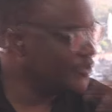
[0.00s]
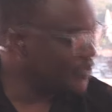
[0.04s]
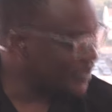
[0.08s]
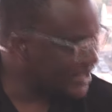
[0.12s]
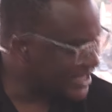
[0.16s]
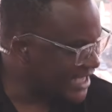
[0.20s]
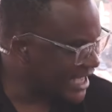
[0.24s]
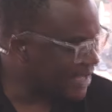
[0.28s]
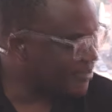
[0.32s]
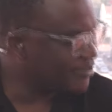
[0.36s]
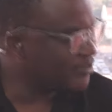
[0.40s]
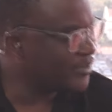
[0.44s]
You were
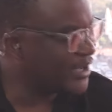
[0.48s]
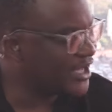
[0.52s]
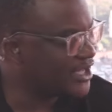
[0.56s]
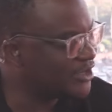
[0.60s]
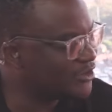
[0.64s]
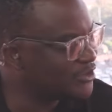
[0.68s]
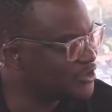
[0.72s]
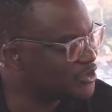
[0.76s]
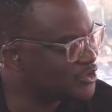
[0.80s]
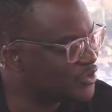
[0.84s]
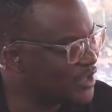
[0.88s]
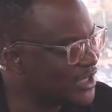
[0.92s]
capped by
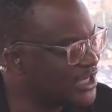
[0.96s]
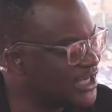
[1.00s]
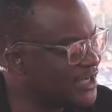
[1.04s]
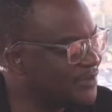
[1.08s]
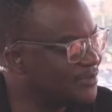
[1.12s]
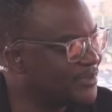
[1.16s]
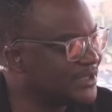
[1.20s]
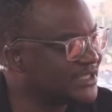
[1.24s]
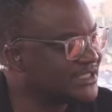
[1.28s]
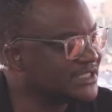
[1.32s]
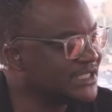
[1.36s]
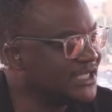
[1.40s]

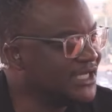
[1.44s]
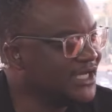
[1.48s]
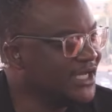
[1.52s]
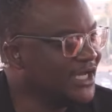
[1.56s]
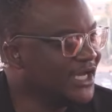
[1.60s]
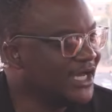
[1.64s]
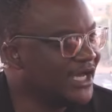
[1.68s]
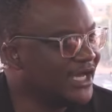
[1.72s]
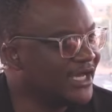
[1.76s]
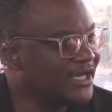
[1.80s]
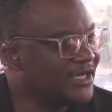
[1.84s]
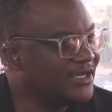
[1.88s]
Australia, but
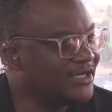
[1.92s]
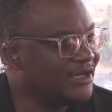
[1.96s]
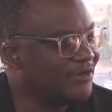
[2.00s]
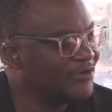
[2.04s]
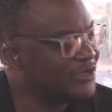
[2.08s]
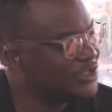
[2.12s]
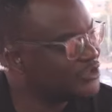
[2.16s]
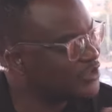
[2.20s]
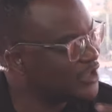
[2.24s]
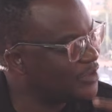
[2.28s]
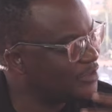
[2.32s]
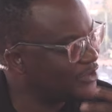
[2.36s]
I
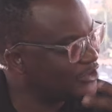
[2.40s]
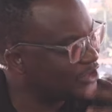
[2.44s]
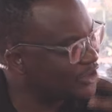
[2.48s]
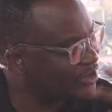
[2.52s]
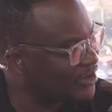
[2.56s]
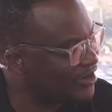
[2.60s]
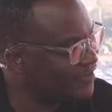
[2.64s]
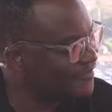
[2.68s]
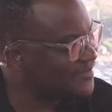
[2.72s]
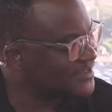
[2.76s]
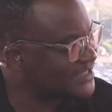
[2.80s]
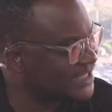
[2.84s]
want to talk about the
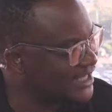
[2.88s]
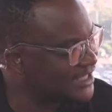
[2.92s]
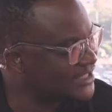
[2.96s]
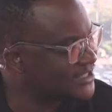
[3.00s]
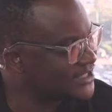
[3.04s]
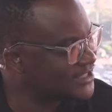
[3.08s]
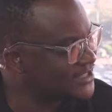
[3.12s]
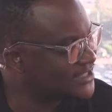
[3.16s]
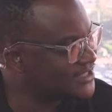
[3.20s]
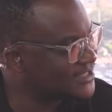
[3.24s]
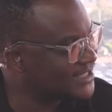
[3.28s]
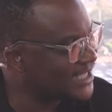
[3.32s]

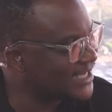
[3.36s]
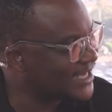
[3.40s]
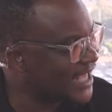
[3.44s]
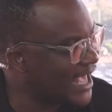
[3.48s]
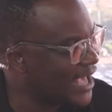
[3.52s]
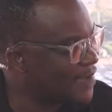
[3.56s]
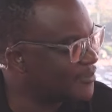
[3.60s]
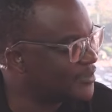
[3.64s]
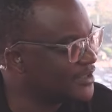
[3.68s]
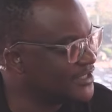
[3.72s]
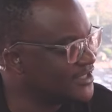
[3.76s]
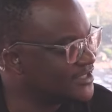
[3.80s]
conversations that
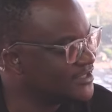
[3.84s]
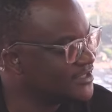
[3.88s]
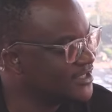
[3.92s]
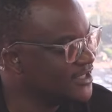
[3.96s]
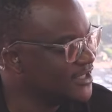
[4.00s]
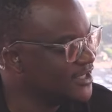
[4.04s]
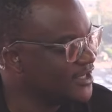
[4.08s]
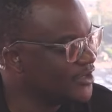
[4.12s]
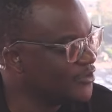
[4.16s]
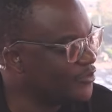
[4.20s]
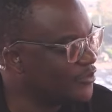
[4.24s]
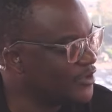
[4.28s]
happened
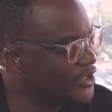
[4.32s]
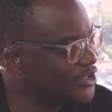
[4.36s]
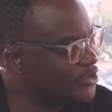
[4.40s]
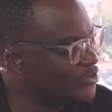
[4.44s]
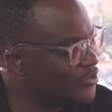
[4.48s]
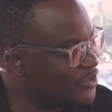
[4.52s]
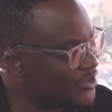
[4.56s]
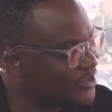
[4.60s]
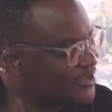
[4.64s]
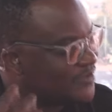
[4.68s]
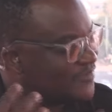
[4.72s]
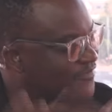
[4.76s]
where you
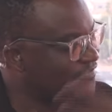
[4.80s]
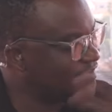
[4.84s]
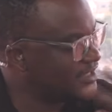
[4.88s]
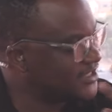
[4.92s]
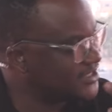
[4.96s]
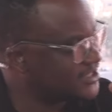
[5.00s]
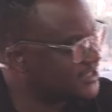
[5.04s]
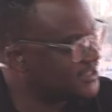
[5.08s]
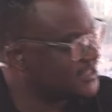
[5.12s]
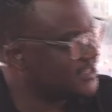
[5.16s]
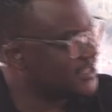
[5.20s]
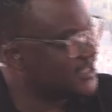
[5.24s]
were
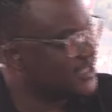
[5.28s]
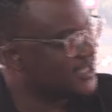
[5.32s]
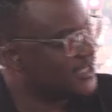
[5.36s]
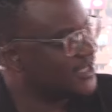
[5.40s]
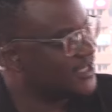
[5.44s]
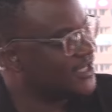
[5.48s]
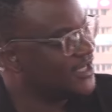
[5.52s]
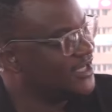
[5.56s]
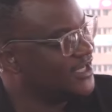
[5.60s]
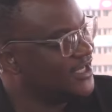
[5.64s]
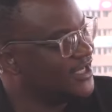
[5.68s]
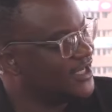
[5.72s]
convinced
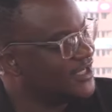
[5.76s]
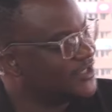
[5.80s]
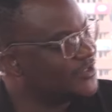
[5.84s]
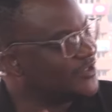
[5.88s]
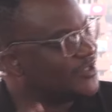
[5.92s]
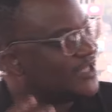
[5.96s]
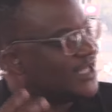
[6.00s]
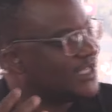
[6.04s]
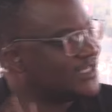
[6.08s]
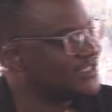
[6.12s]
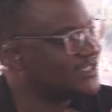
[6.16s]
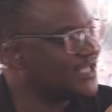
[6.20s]
to
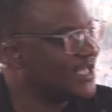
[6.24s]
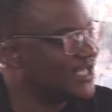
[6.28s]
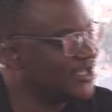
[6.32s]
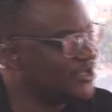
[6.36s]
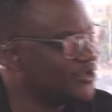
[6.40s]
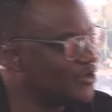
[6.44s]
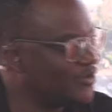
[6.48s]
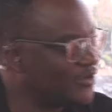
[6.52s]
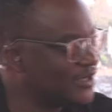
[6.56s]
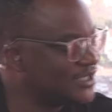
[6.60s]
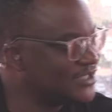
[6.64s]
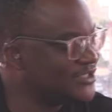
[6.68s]
then say, you
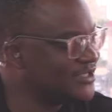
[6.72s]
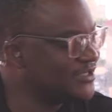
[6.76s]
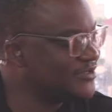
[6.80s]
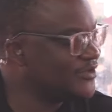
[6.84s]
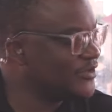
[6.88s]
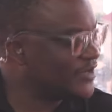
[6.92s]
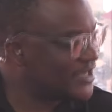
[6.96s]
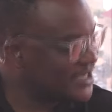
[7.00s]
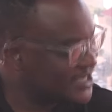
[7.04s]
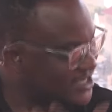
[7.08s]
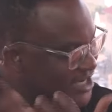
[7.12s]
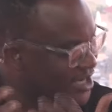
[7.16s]
know what,
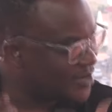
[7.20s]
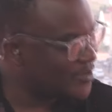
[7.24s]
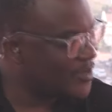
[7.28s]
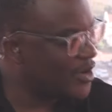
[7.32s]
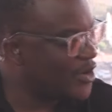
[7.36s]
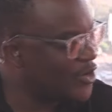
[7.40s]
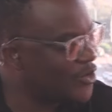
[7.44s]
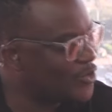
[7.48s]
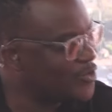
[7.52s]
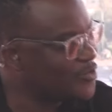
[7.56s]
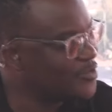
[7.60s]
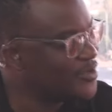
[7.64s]
you can come
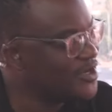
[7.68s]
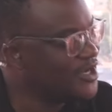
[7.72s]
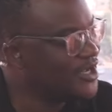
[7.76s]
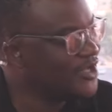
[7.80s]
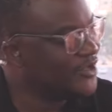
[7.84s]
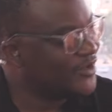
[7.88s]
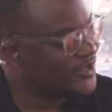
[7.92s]
home,